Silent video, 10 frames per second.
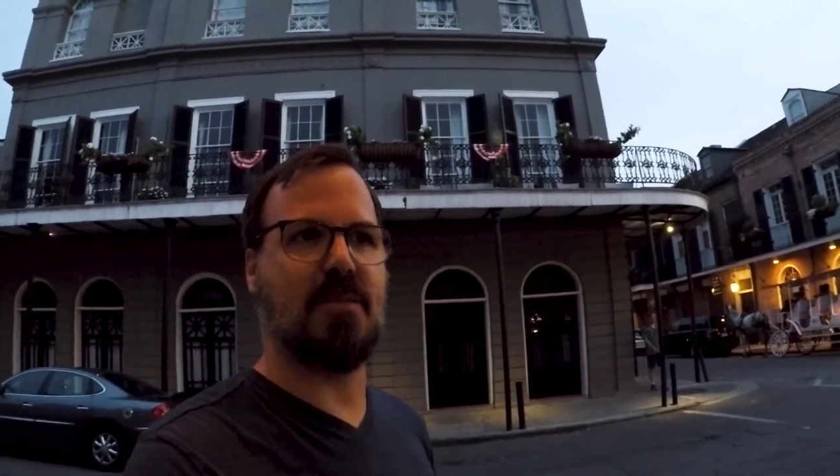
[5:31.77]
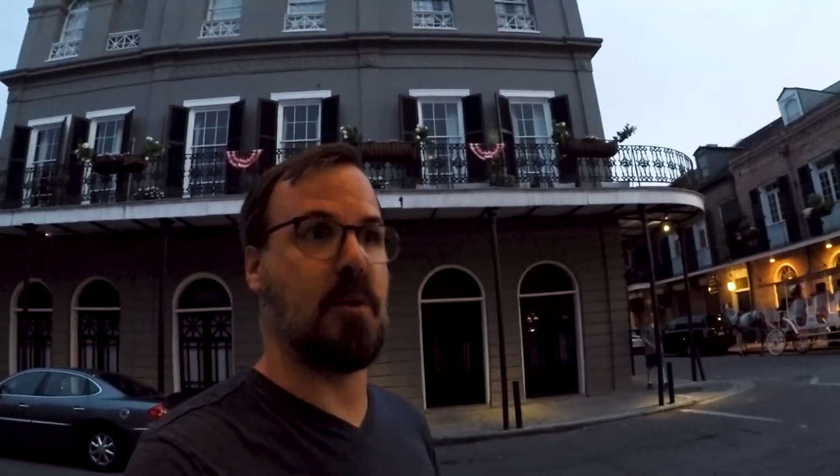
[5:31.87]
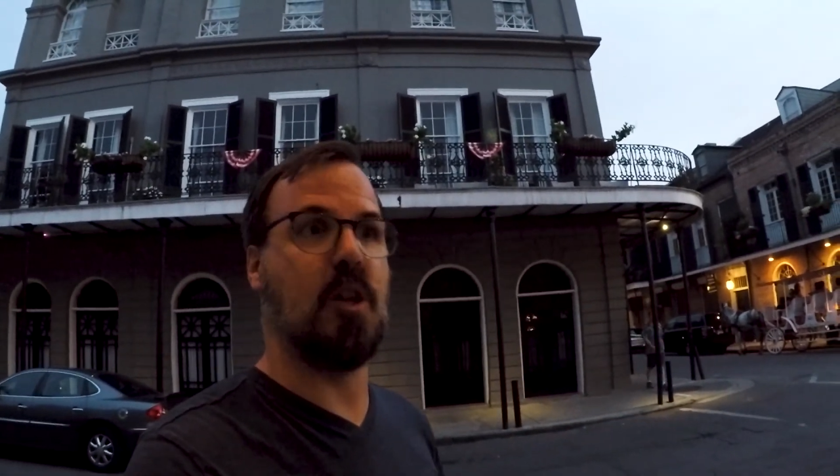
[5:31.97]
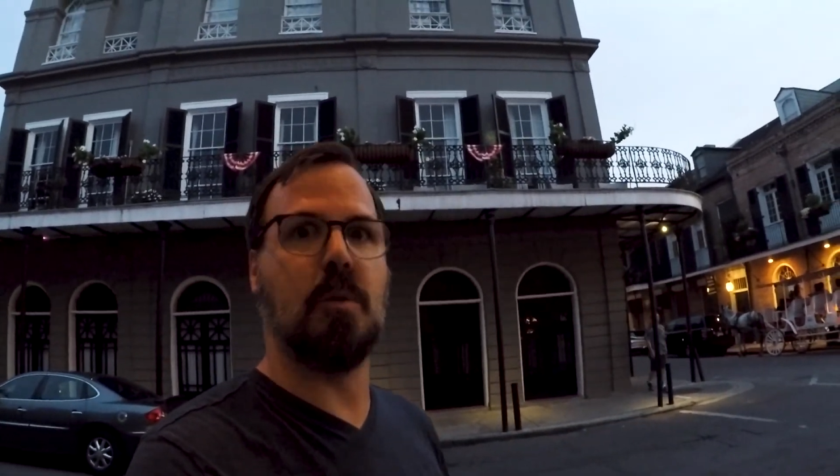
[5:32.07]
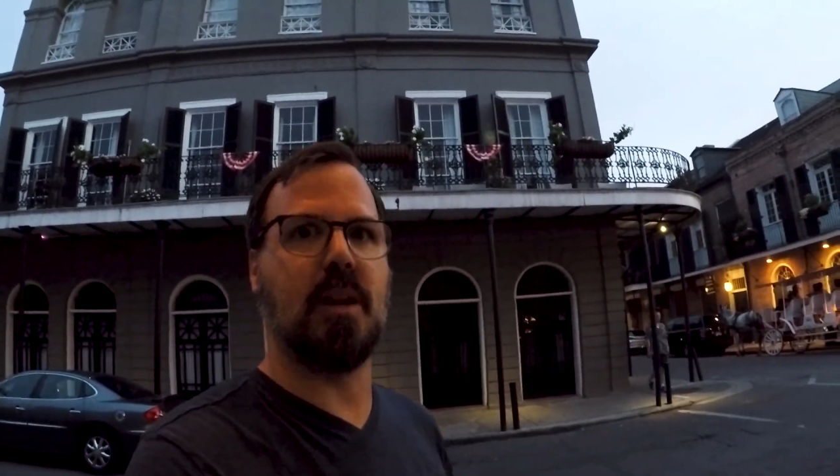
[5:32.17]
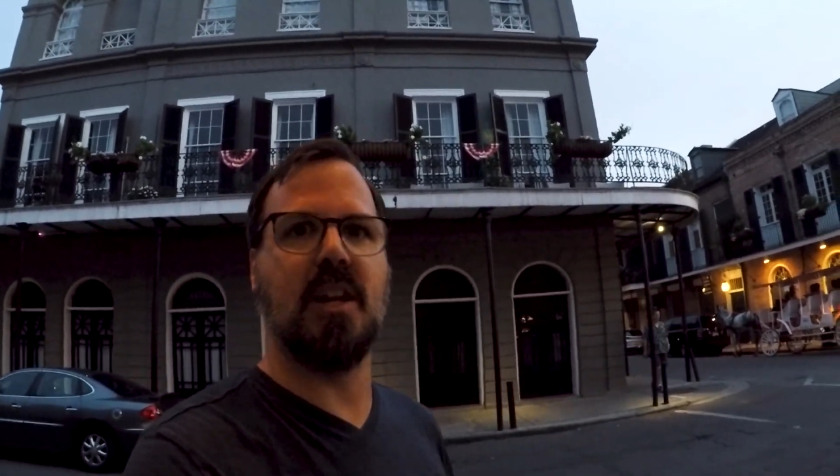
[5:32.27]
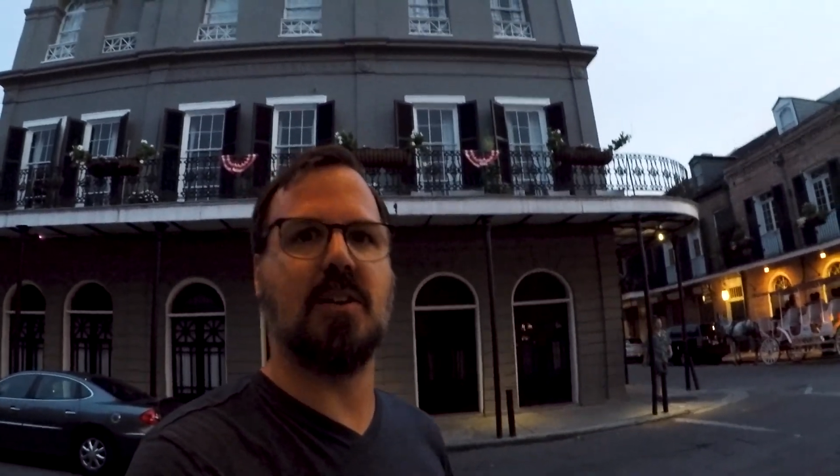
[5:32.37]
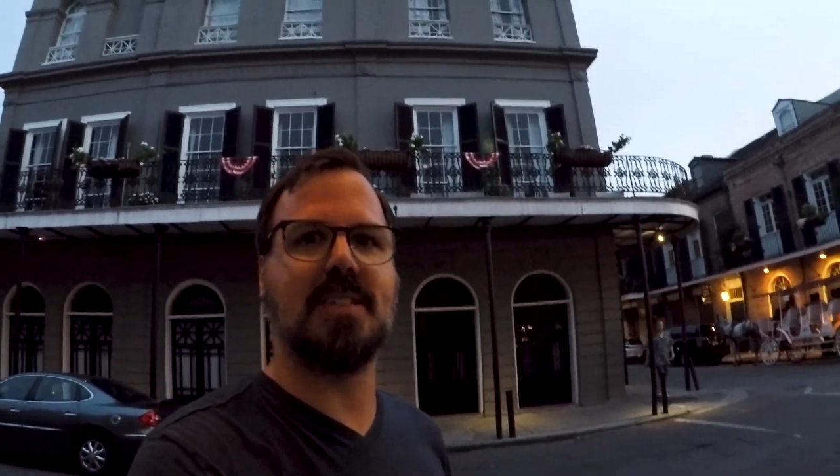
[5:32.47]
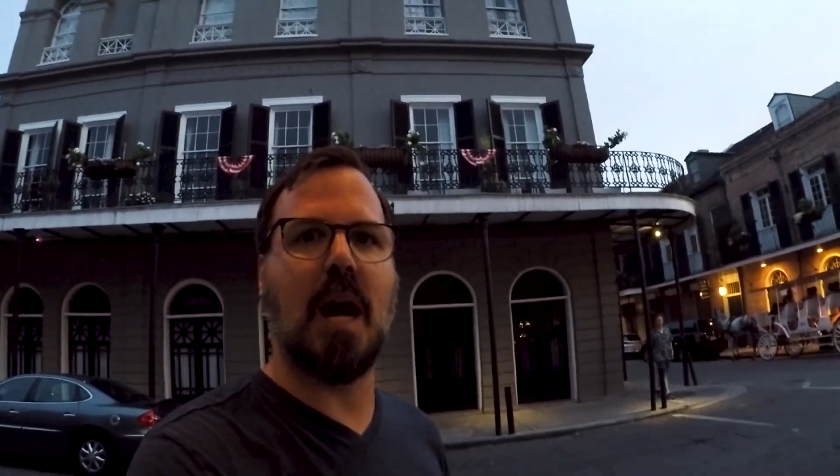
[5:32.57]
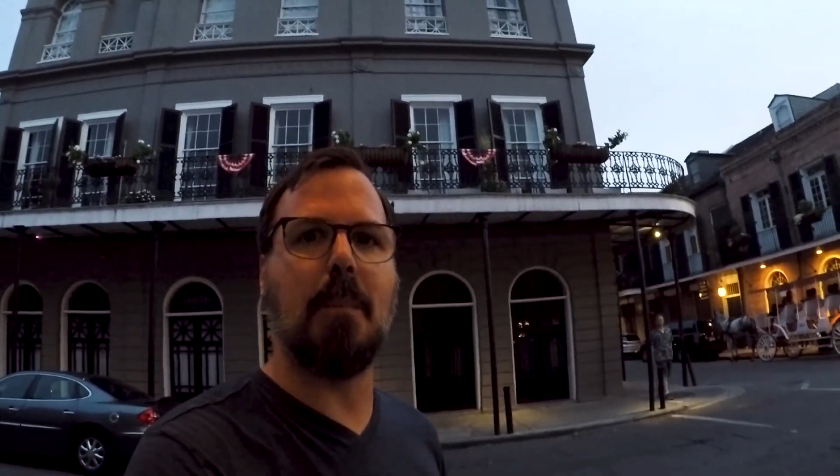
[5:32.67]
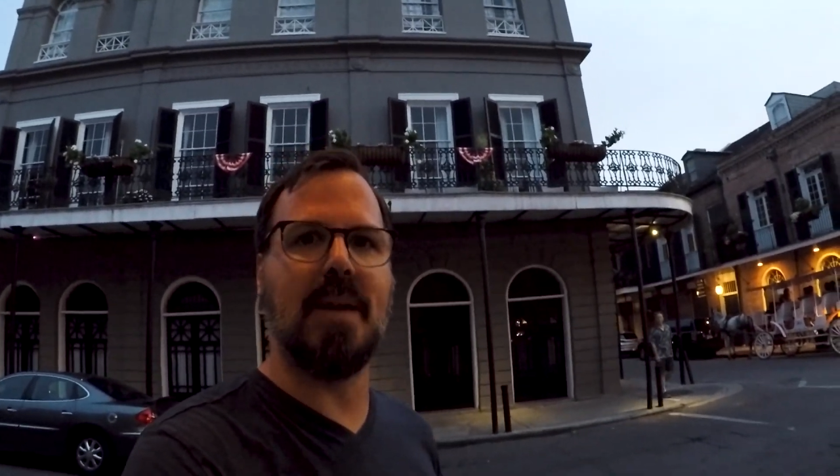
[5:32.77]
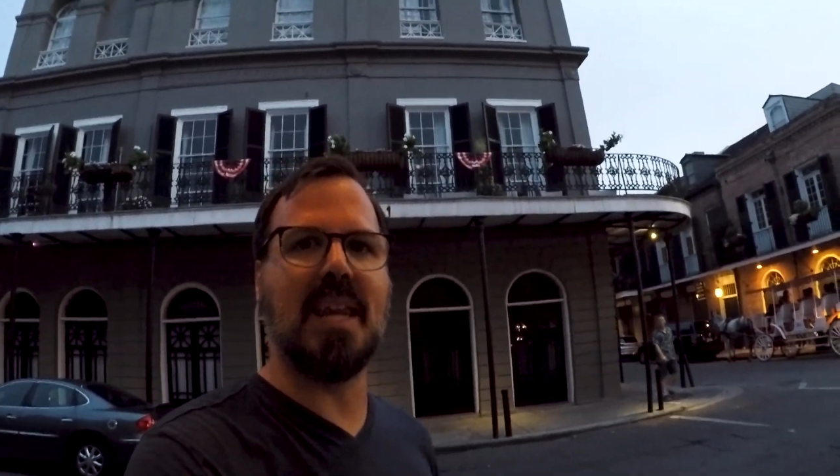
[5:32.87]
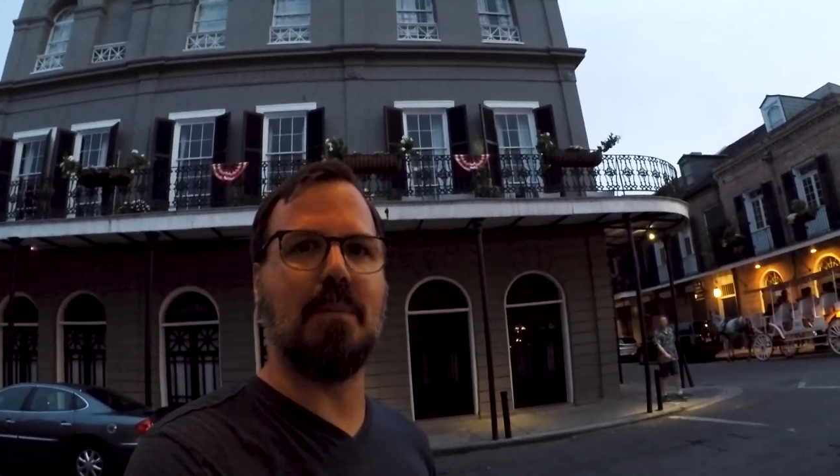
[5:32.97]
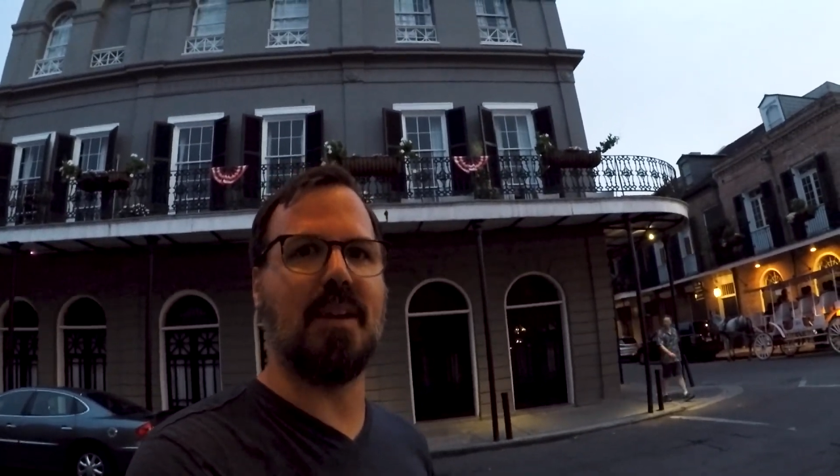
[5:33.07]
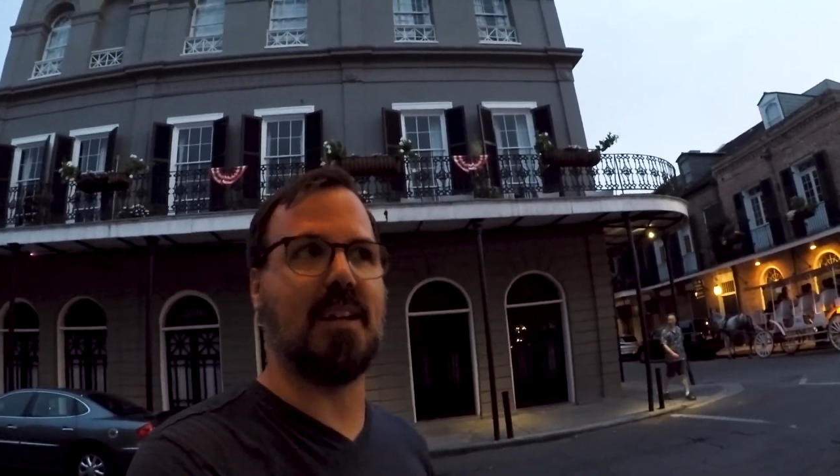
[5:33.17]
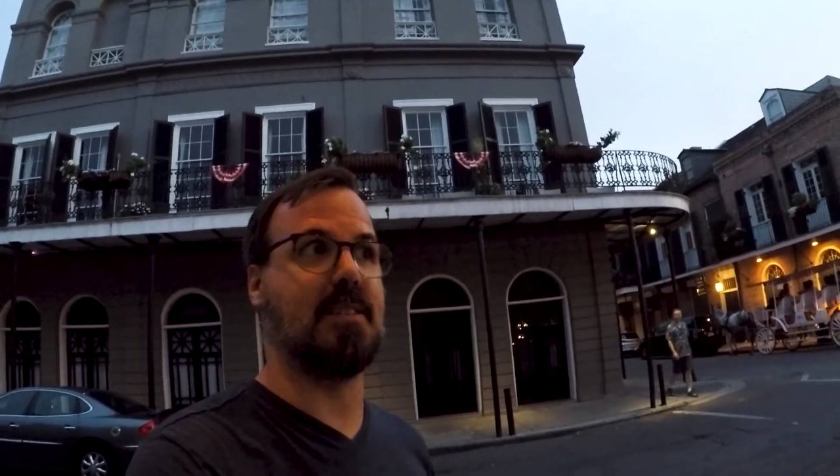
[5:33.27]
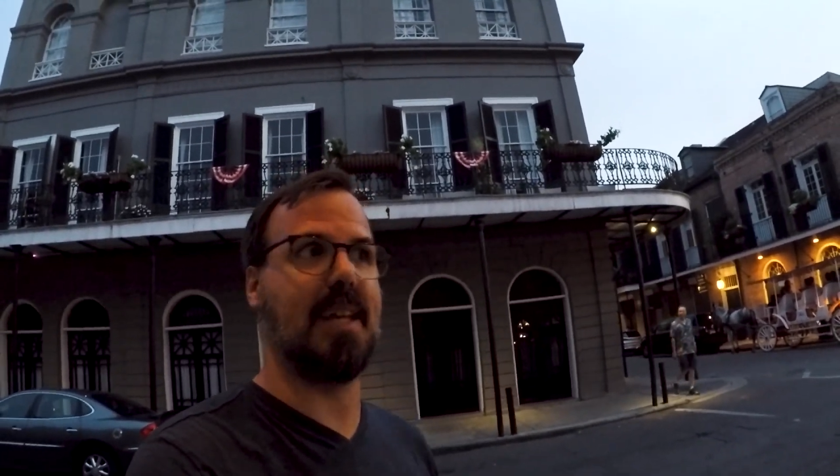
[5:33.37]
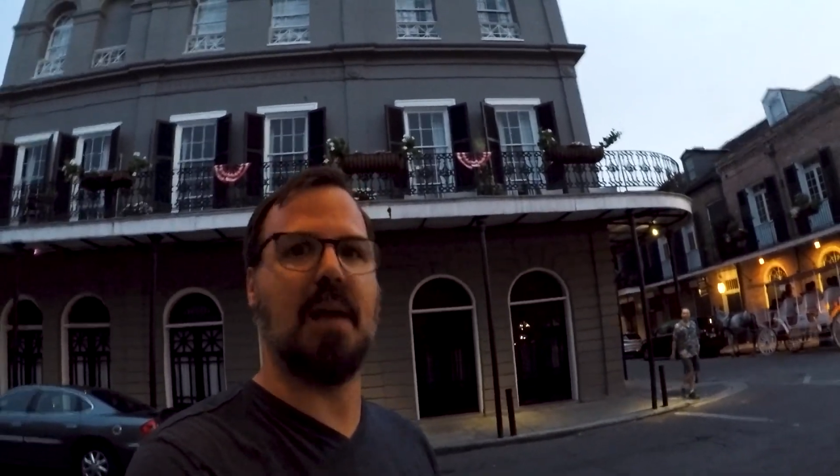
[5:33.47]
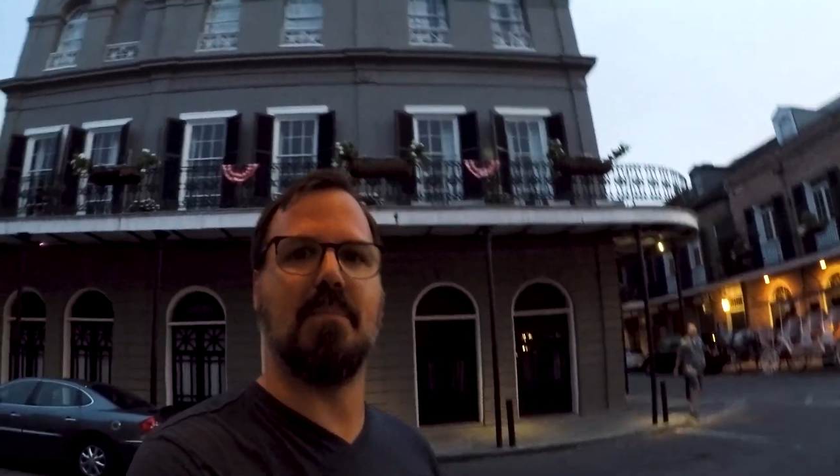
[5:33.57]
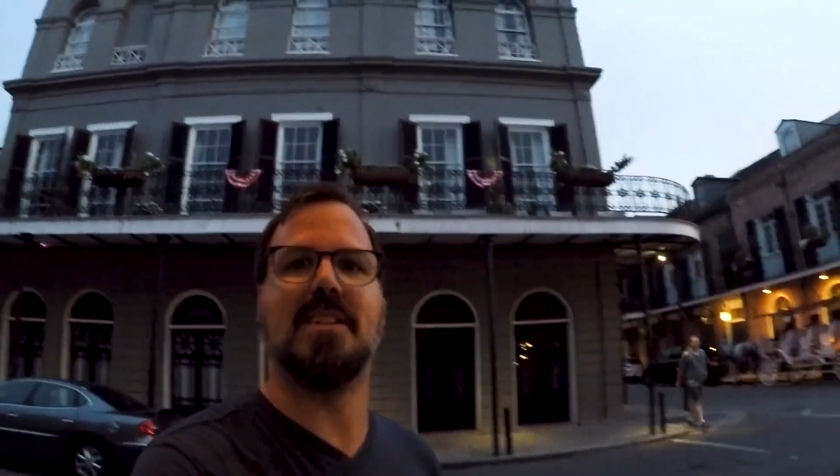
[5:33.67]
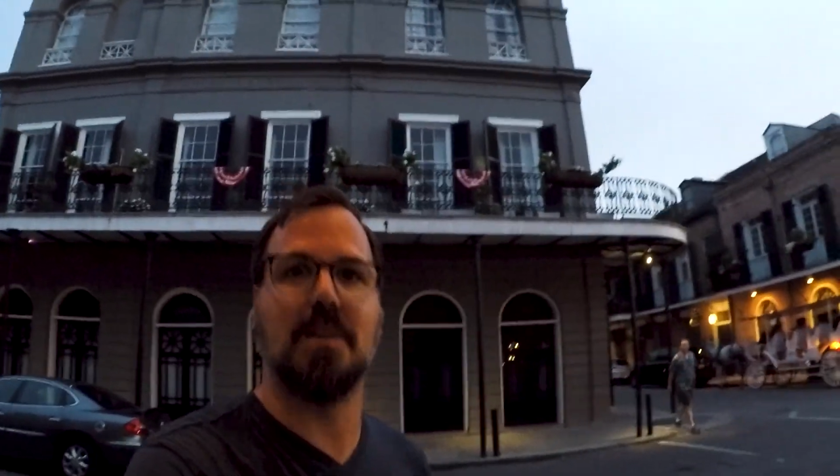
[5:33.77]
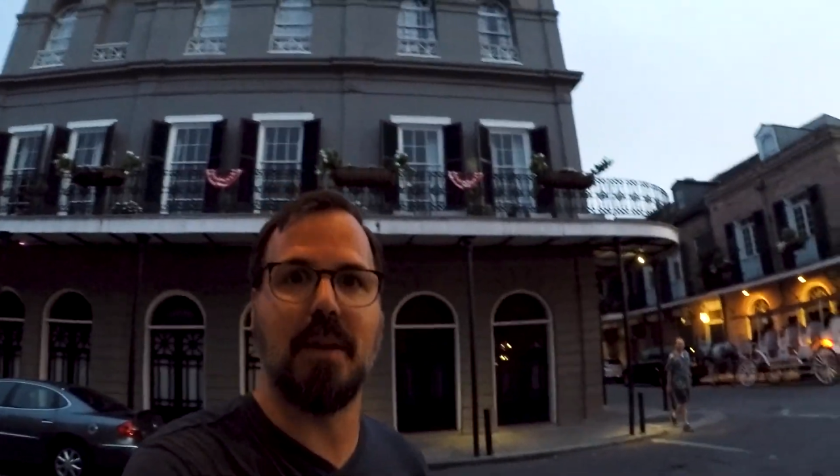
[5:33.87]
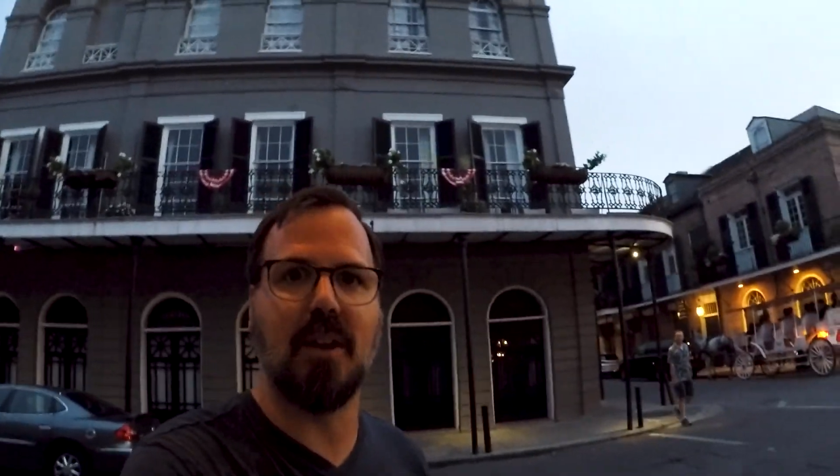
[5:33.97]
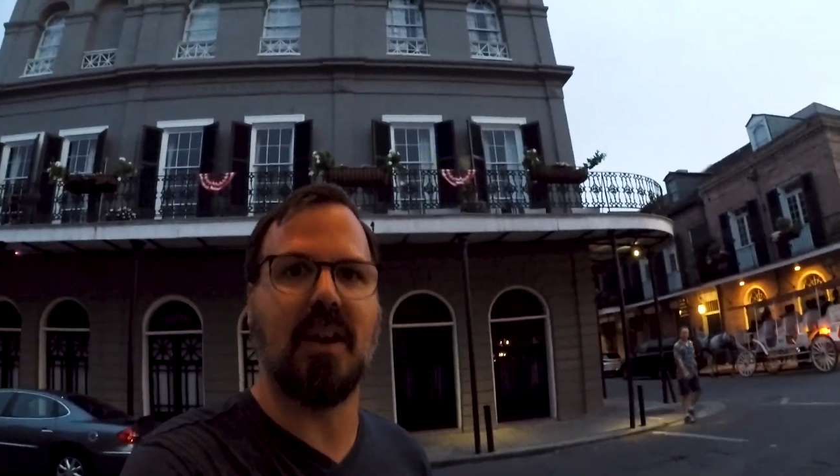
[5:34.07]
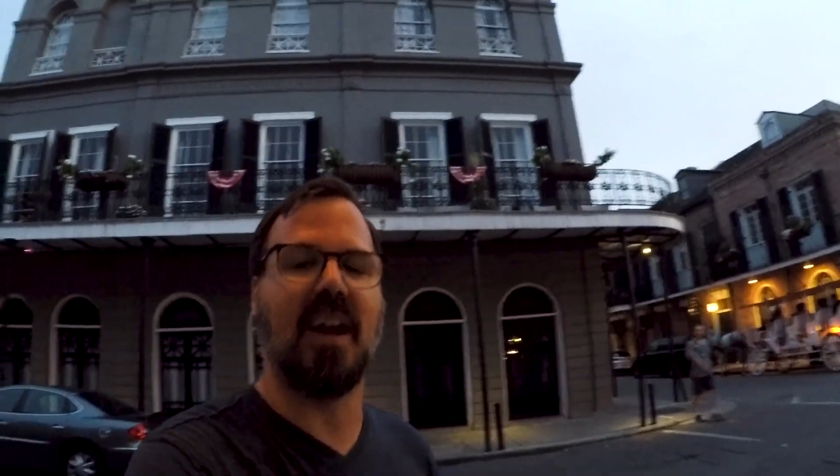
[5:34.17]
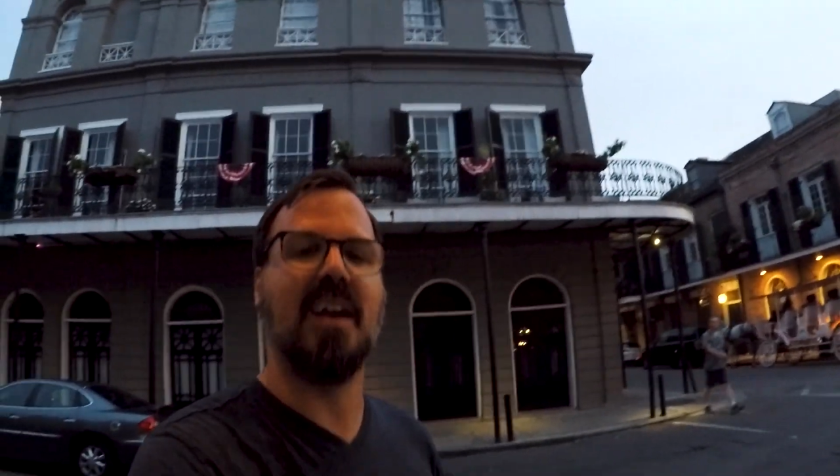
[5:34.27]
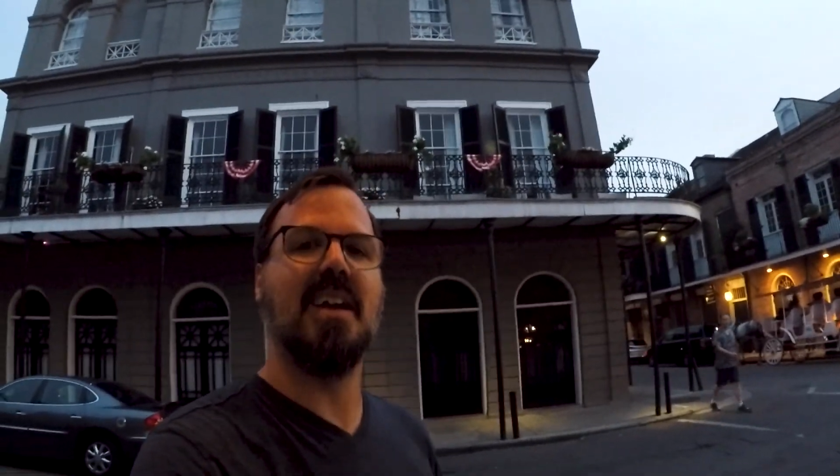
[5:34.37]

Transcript: but nobody knows how many because they kept disappearing.